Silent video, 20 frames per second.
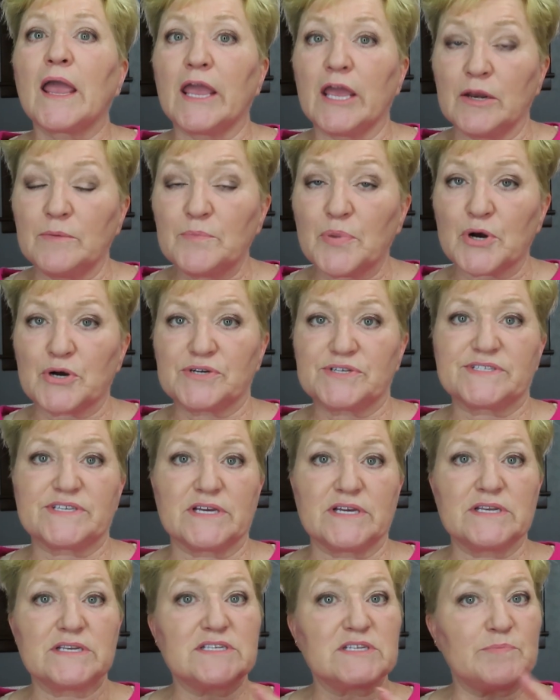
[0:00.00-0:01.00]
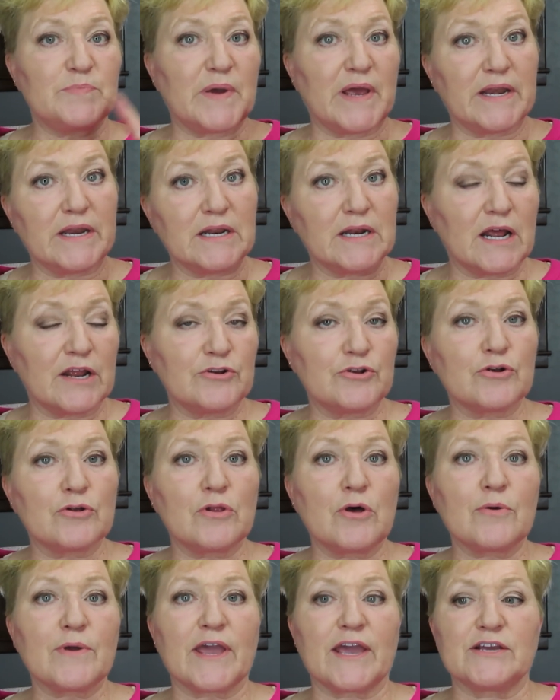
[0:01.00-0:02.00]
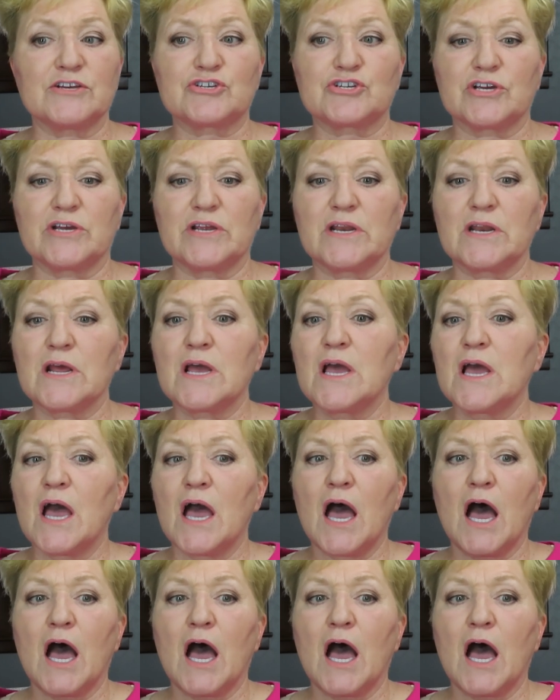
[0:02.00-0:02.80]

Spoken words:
in person, depending on your location.